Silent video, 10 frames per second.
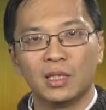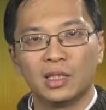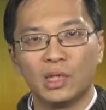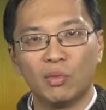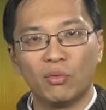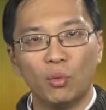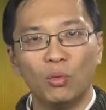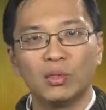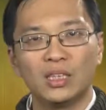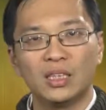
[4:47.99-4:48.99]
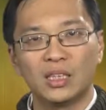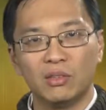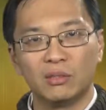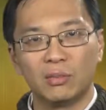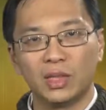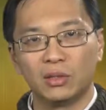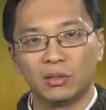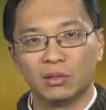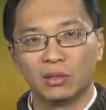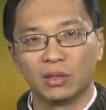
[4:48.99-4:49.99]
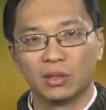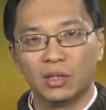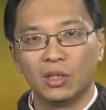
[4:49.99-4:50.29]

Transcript: Then with all these informations,